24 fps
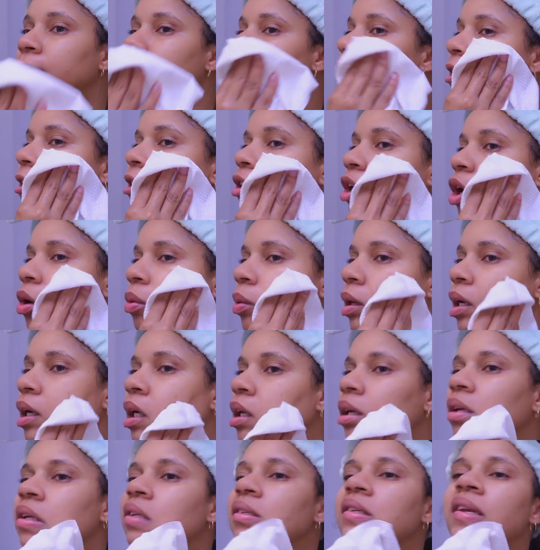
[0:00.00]
gonna just go
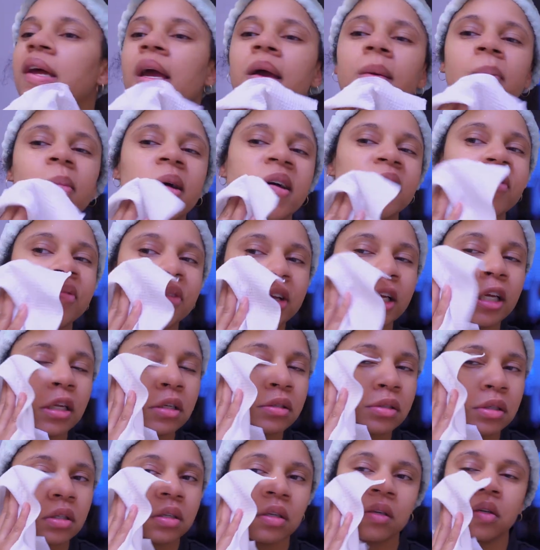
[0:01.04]
in and damp my
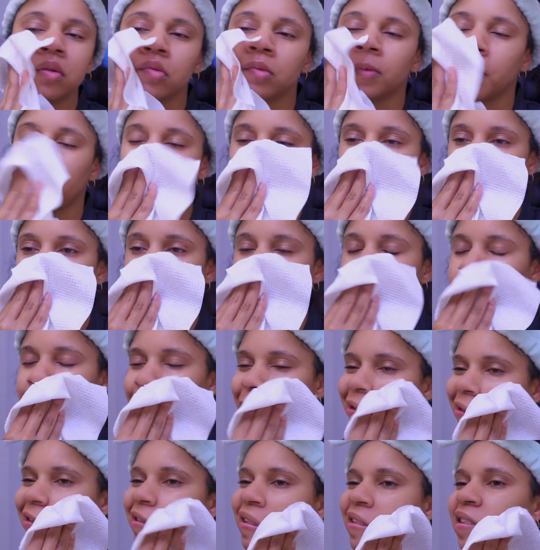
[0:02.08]
face.
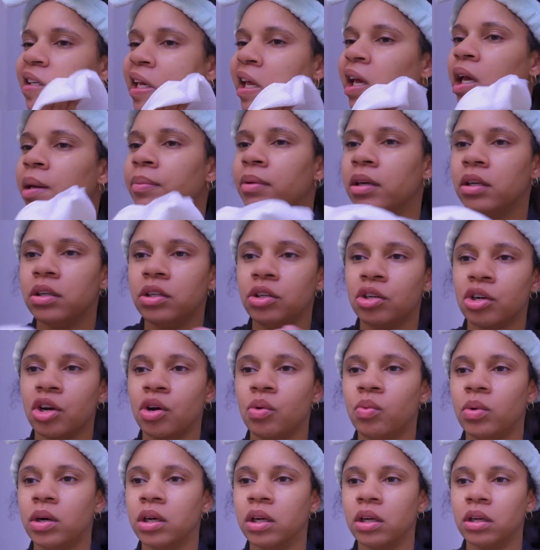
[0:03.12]
Just dab it. You
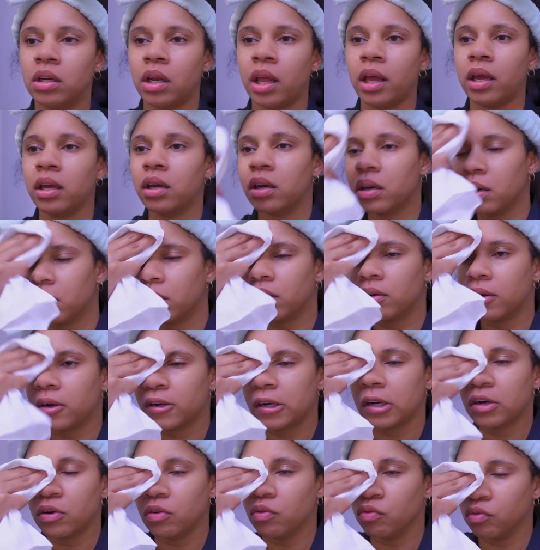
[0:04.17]
don't want to like
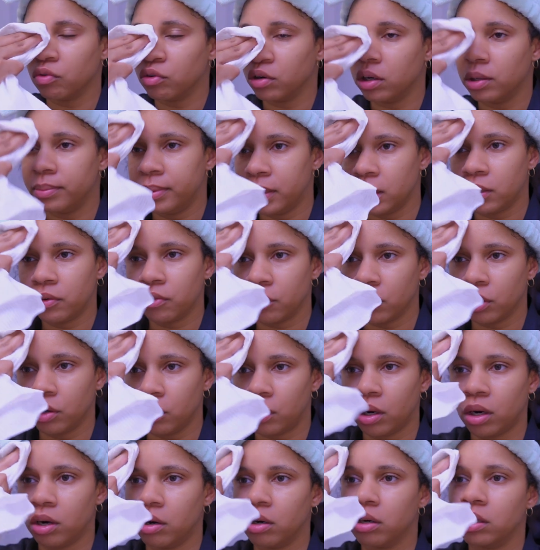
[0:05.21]
rub it real
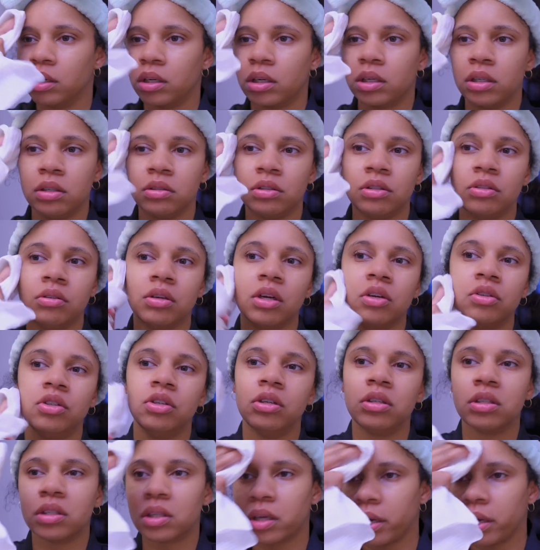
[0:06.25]
hard, because you just